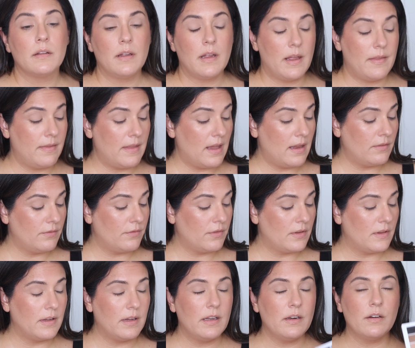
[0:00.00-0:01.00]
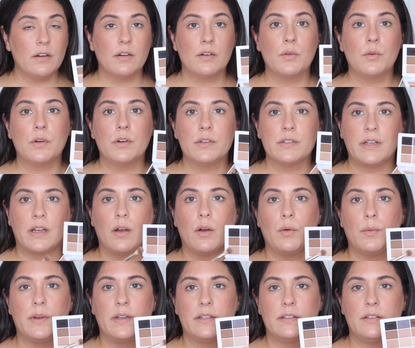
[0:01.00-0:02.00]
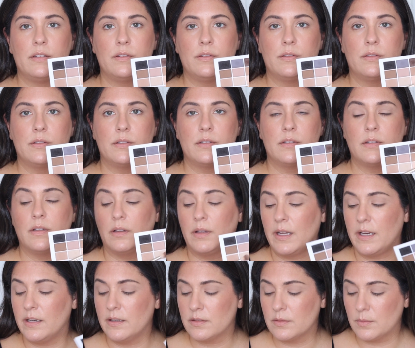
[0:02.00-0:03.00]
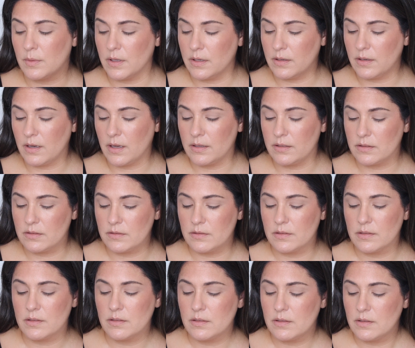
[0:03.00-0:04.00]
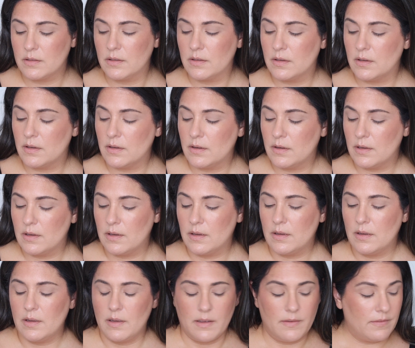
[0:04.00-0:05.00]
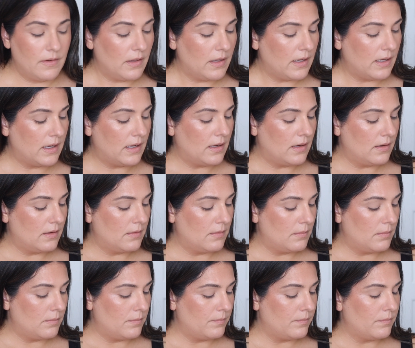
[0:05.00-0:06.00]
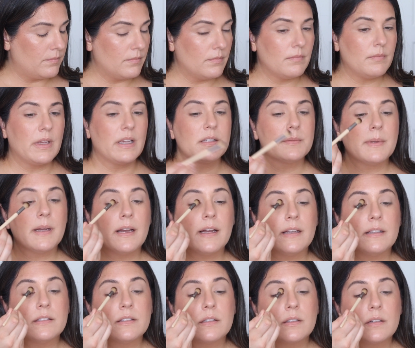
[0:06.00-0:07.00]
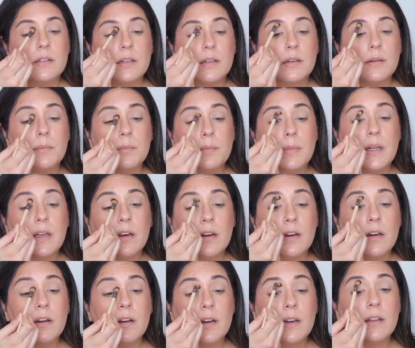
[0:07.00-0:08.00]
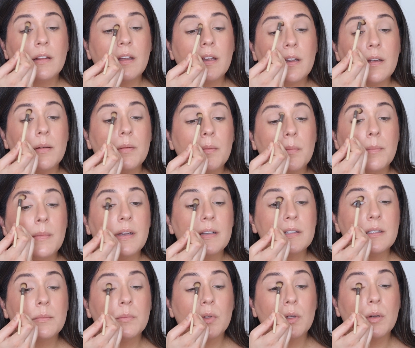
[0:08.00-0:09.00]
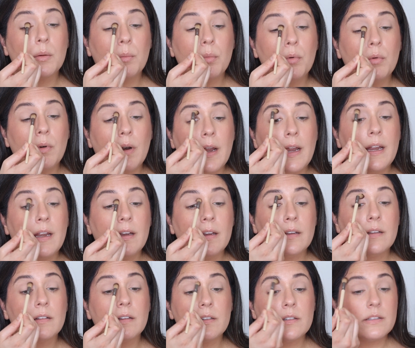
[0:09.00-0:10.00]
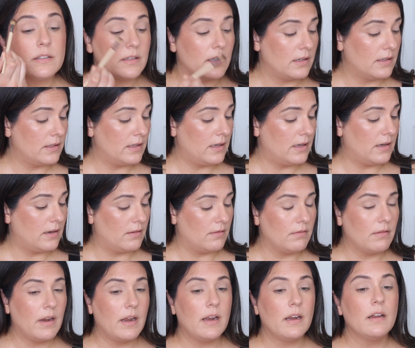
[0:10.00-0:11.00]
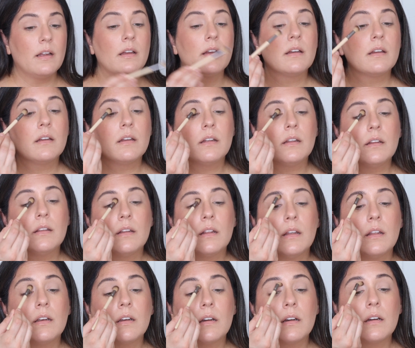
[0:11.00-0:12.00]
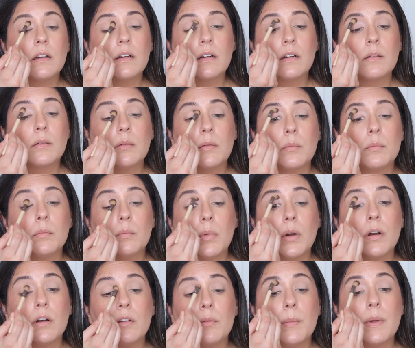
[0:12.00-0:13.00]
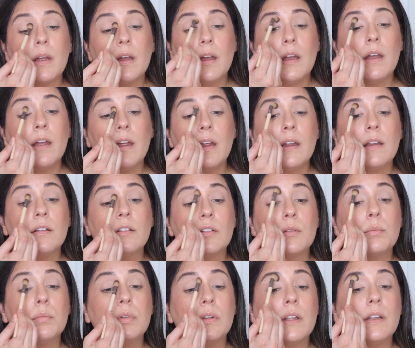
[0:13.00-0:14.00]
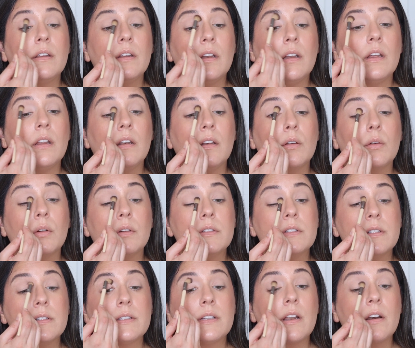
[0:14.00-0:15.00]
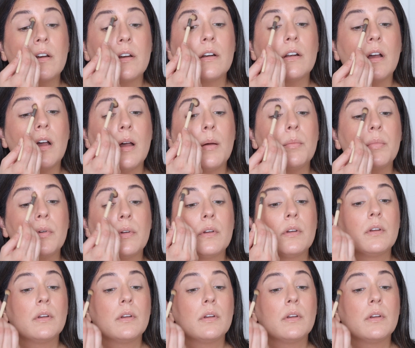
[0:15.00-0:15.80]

And then for the inner corners, I always use the lightest one. I feel like it makes my eyes look bigger. It like makes them look bright. I just kind of take it right in the inner part of my eye and just blend it in towards the center and up.